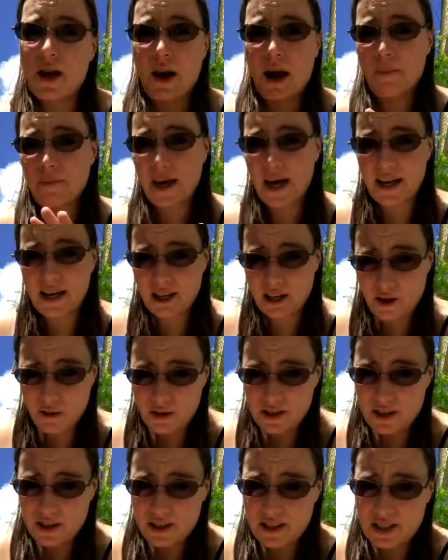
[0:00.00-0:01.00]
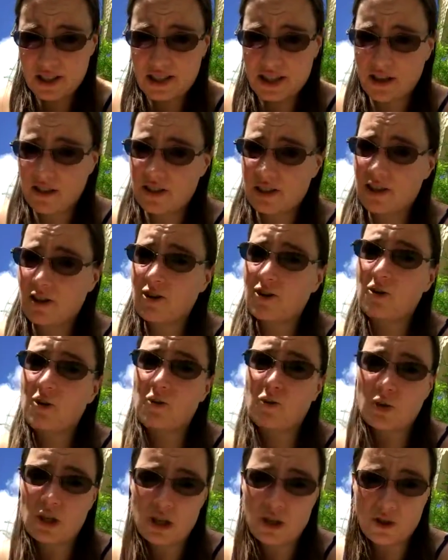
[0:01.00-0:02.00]
I'm not going to go into the details here. You
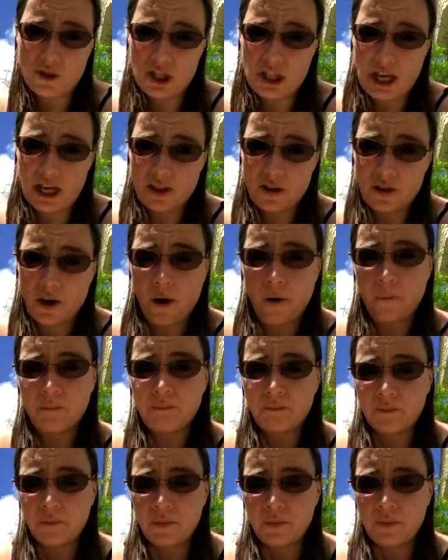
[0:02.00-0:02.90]
can research it on your own.